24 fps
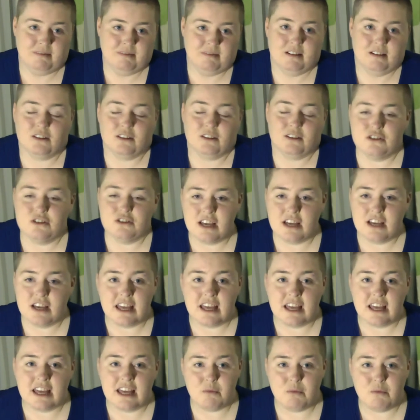looks like
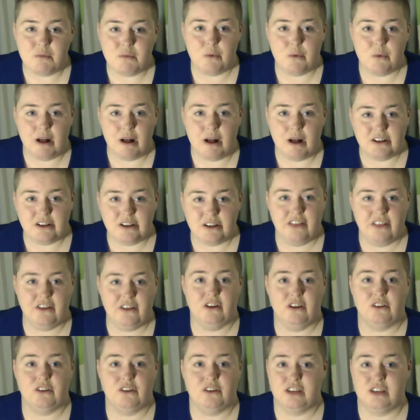they can work well
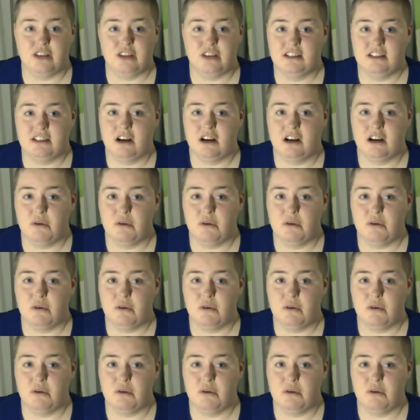together. It looks like Doug